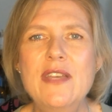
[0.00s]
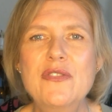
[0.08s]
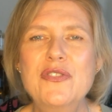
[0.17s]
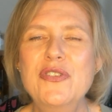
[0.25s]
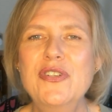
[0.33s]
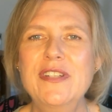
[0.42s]

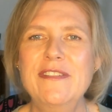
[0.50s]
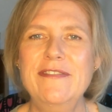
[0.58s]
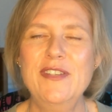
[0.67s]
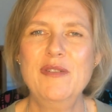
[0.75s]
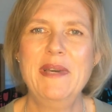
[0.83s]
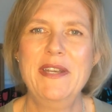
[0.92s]
you're going to feel
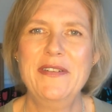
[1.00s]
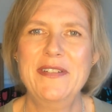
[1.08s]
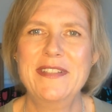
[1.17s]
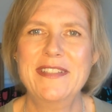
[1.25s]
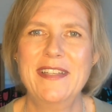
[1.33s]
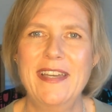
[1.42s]
better
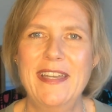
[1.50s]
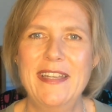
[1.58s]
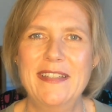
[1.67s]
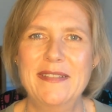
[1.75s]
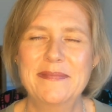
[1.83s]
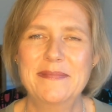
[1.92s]
inside.
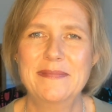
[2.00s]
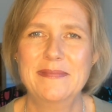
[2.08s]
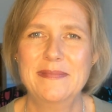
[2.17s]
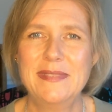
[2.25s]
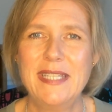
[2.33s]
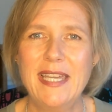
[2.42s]

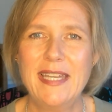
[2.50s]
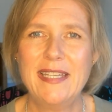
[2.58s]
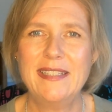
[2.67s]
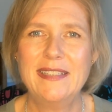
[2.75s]
Okay?